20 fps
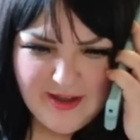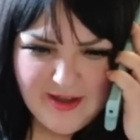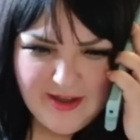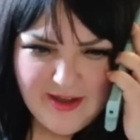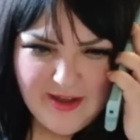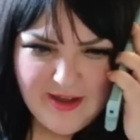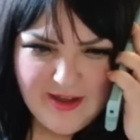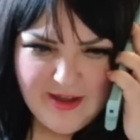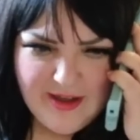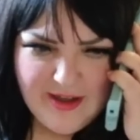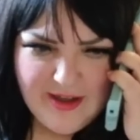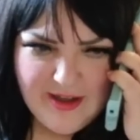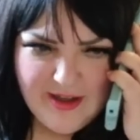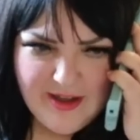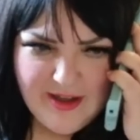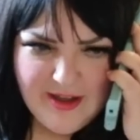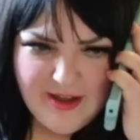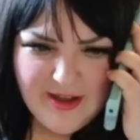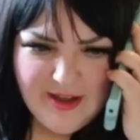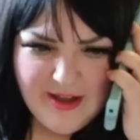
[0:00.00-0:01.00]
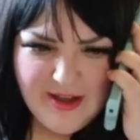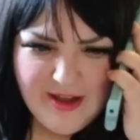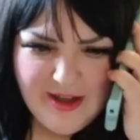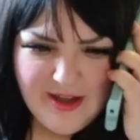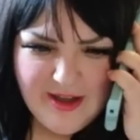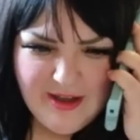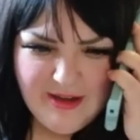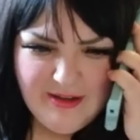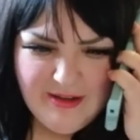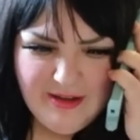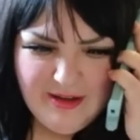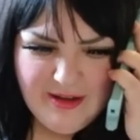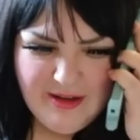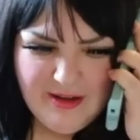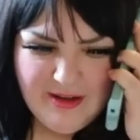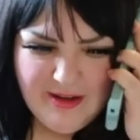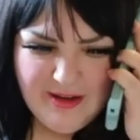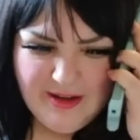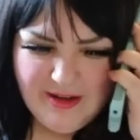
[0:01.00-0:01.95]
Nobody speaks.